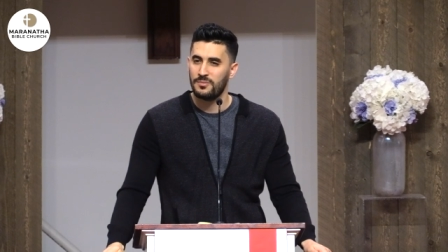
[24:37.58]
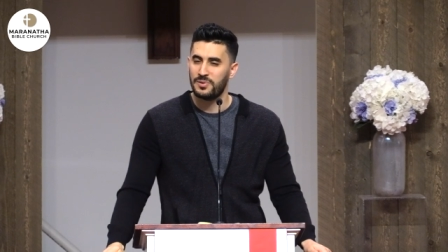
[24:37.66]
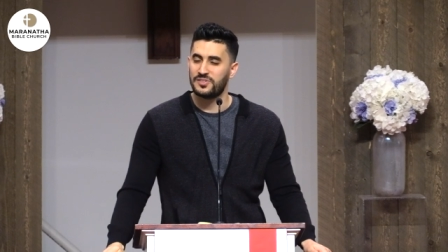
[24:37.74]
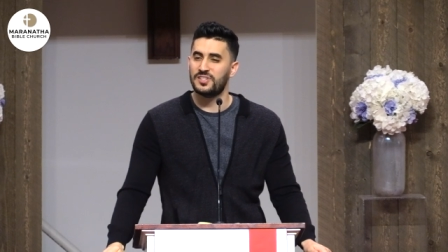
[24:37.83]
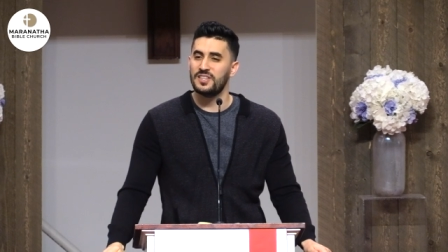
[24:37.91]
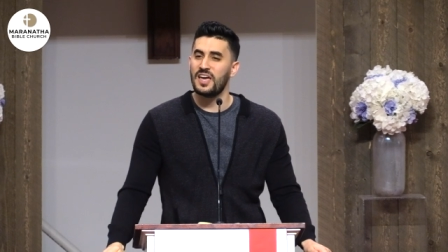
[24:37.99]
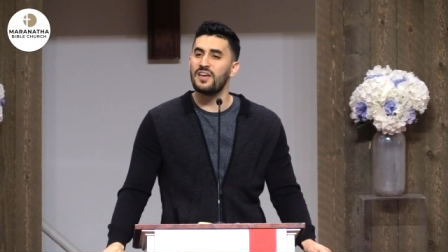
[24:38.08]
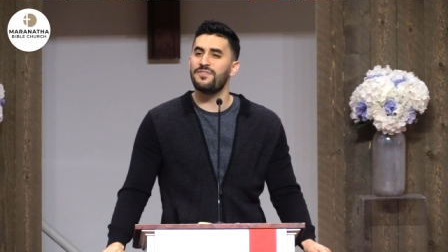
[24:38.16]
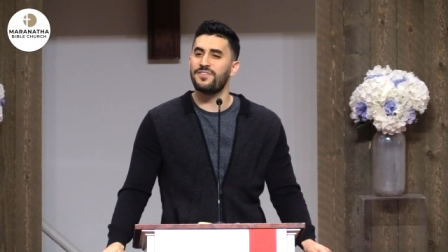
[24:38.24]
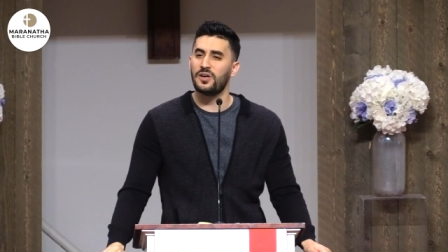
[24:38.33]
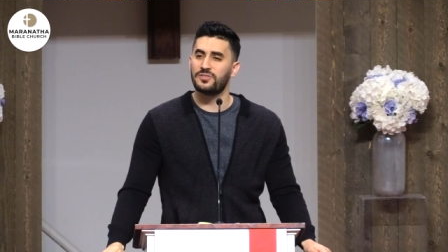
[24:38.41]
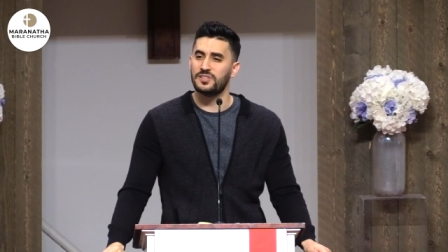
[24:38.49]
But see, they
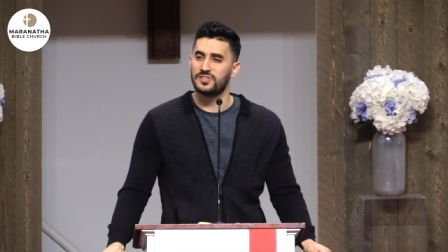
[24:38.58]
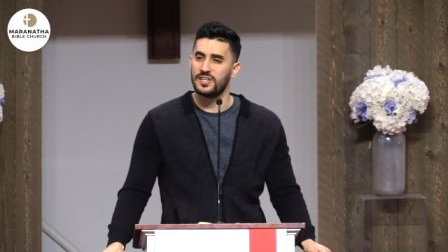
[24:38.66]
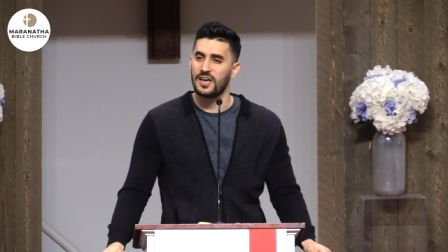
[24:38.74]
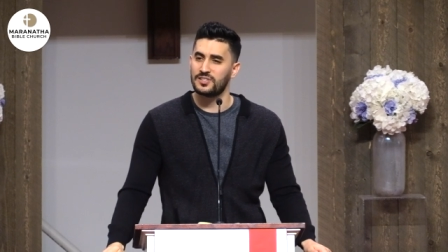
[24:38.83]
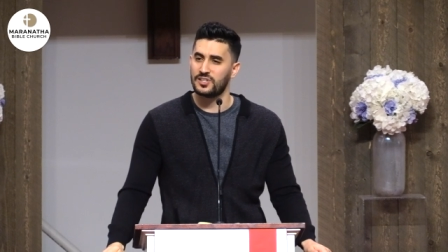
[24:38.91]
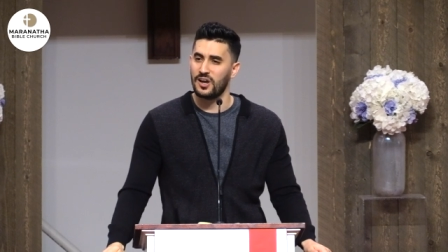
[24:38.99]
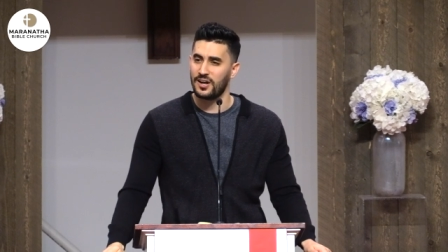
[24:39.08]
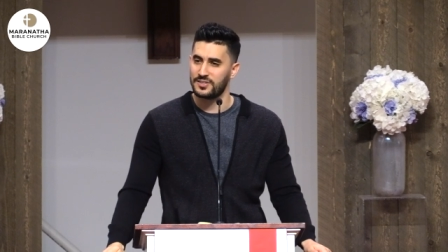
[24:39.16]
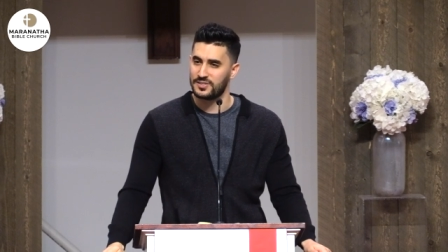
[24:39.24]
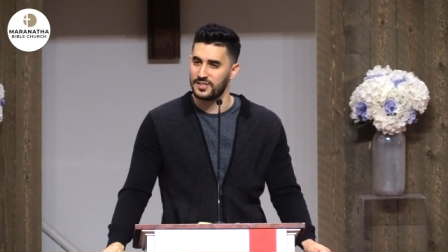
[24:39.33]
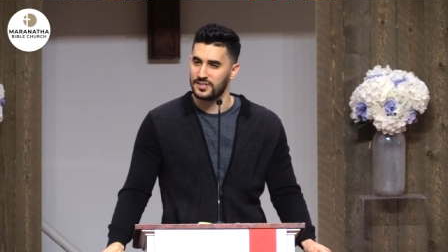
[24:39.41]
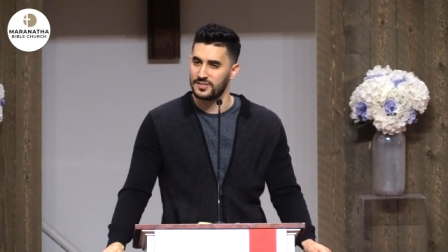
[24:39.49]
fail to see as God
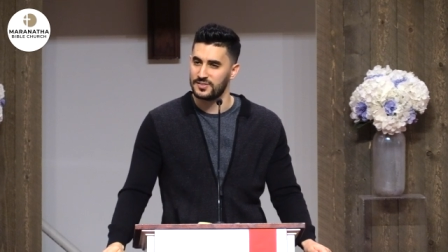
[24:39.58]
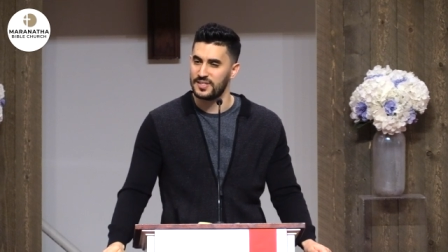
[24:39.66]
sees.